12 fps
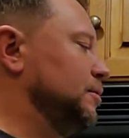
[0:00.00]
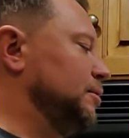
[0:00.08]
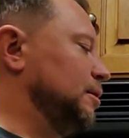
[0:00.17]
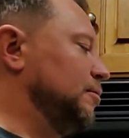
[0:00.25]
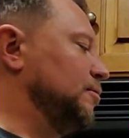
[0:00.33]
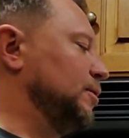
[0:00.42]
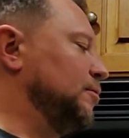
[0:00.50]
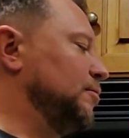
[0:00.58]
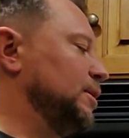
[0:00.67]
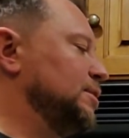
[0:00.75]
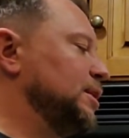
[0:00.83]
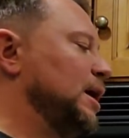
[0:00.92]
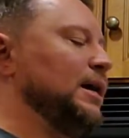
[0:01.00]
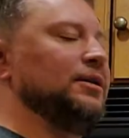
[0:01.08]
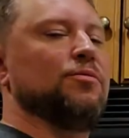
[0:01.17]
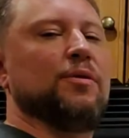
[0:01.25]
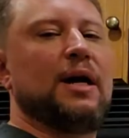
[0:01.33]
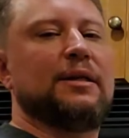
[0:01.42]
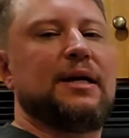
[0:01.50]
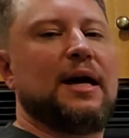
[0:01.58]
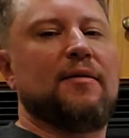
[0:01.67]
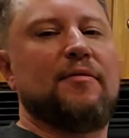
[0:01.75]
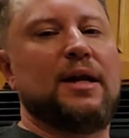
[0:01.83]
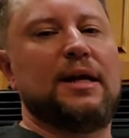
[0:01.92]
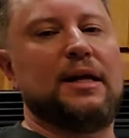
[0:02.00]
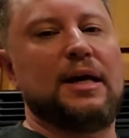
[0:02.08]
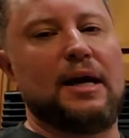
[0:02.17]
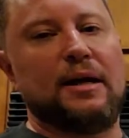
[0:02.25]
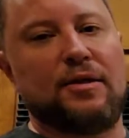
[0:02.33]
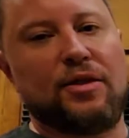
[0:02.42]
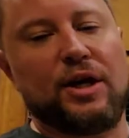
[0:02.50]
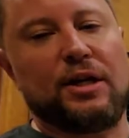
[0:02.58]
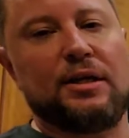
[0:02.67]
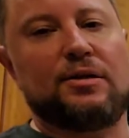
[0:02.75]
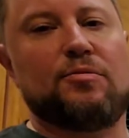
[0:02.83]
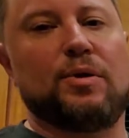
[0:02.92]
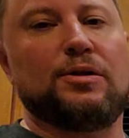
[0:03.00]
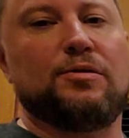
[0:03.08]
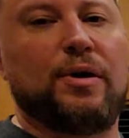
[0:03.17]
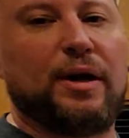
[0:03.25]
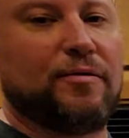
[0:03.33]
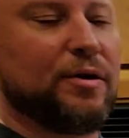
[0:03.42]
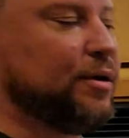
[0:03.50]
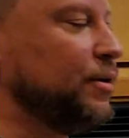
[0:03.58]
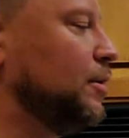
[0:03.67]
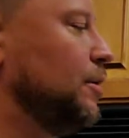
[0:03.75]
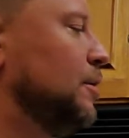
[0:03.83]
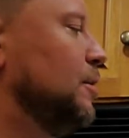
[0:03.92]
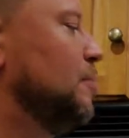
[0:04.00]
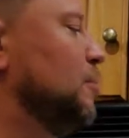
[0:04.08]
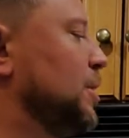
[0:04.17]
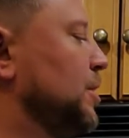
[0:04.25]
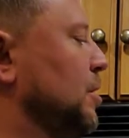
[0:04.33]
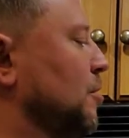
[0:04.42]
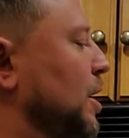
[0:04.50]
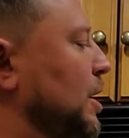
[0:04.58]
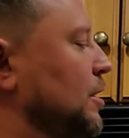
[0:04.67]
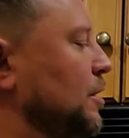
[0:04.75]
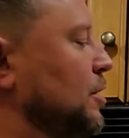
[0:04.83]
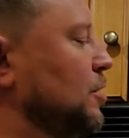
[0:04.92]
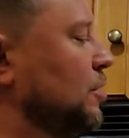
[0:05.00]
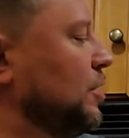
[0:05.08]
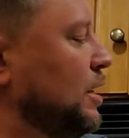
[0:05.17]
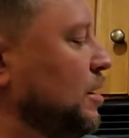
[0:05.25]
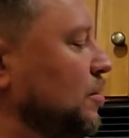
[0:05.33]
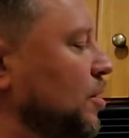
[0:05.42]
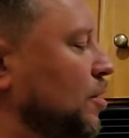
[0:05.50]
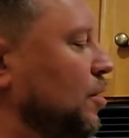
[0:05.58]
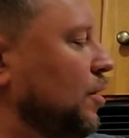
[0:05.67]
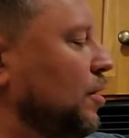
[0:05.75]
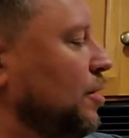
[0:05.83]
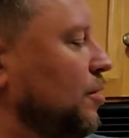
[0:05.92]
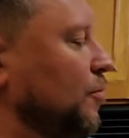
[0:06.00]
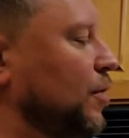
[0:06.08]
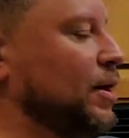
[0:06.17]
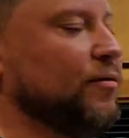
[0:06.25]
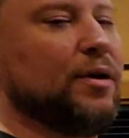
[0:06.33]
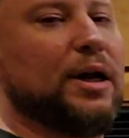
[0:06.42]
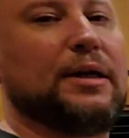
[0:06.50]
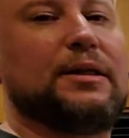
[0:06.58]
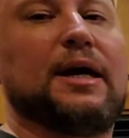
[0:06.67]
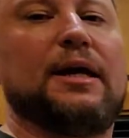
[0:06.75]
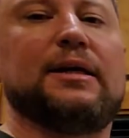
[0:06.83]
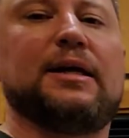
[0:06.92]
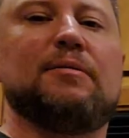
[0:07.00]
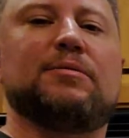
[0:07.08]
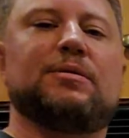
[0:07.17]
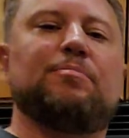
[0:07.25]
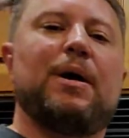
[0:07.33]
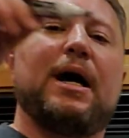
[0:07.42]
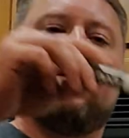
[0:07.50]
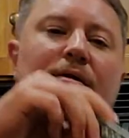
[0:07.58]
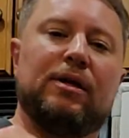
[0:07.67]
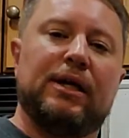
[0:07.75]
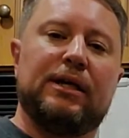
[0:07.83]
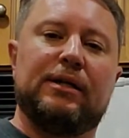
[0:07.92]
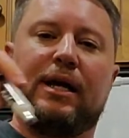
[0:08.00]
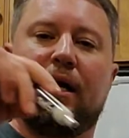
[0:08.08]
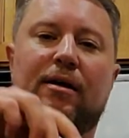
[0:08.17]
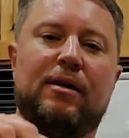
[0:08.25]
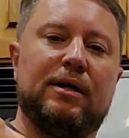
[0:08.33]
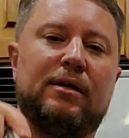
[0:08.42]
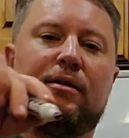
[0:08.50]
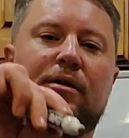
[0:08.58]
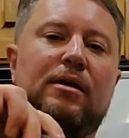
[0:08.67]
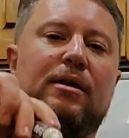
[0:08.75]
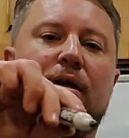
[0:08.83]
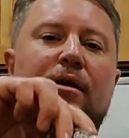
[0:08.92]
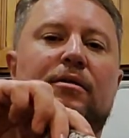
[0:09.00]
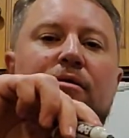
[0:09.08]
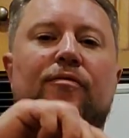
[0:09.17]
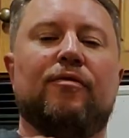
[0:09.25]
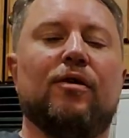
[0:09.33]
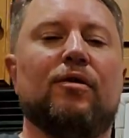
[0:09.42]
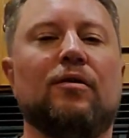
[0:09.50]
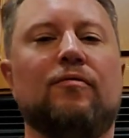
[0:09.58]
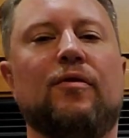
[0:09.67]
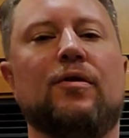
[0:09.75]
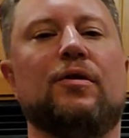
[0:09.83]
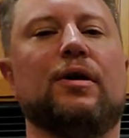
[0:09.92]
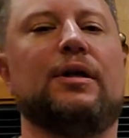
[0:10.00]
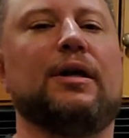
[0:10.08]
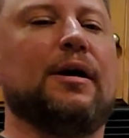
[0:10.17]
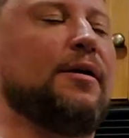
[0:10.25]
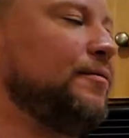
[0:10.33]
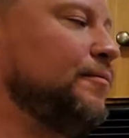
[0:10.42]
if these lines were not to have any thickness whatsoever, but theoretically you could keep going on forever like that and keep spiraling down in further and further in there.